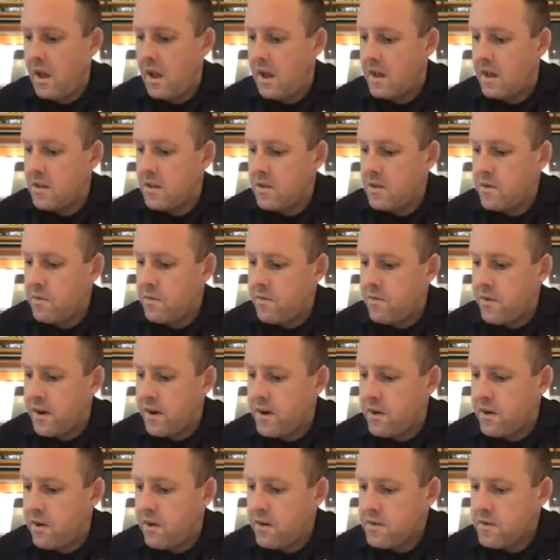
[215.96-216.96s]
our little
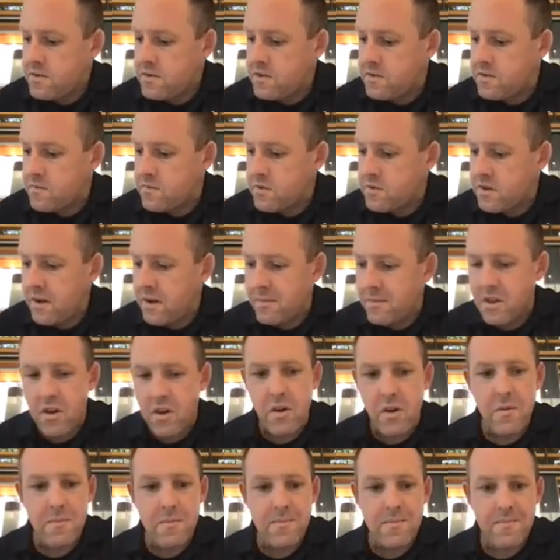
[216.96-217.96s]
friend oxygen will come
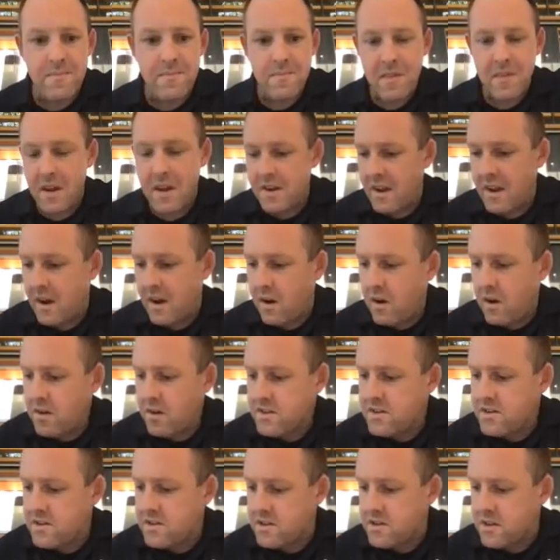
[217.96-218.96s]
along. Now
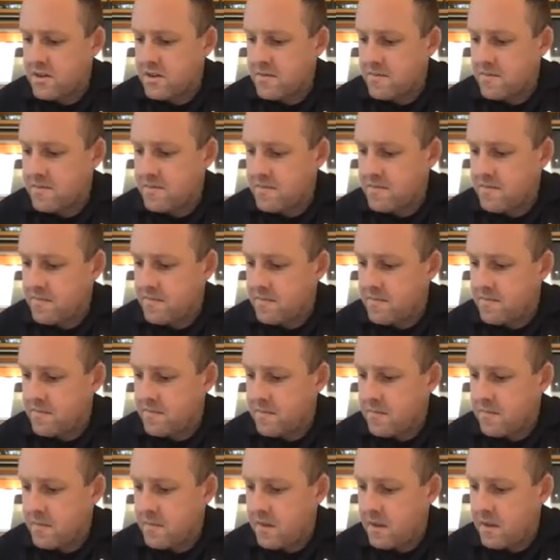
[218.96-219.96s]
oxygen
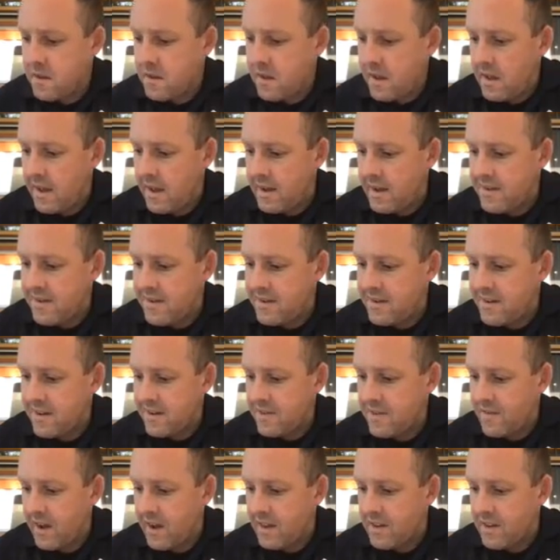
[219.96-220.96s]
has
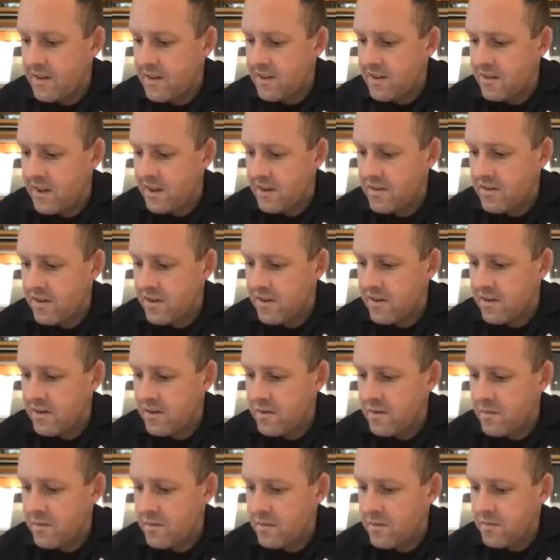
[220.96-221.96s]
6 valence electrons.